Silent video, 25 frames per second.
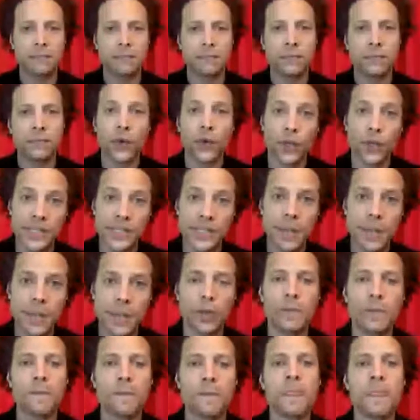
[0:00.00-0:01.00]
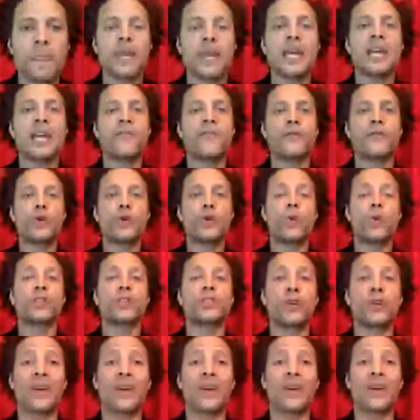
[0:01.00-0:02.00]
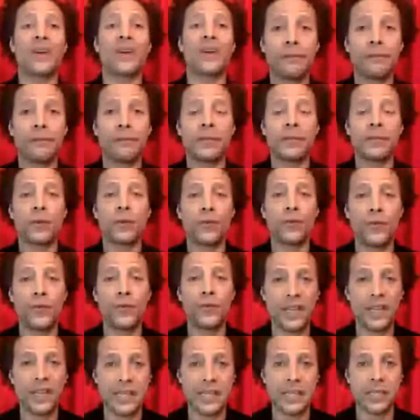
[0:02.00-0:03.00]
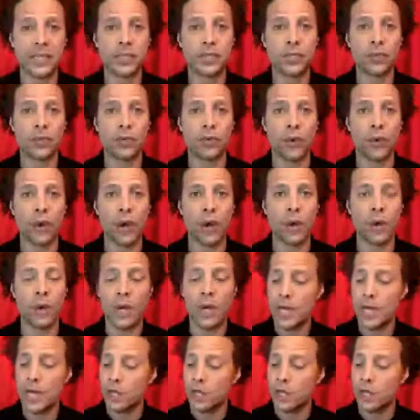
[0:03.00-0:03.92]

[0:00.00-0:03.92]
For example, if you want your health and your fitness to grow,